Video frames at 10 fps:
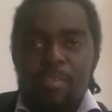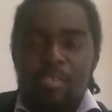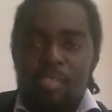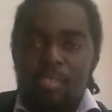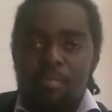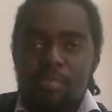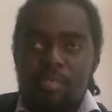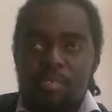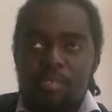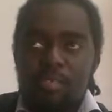Such
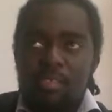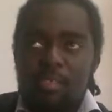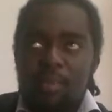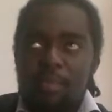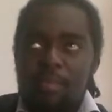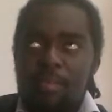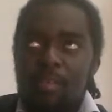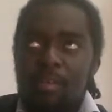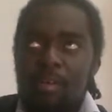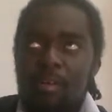mesons can be,
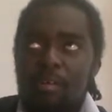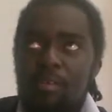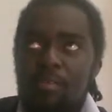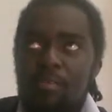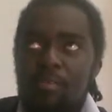I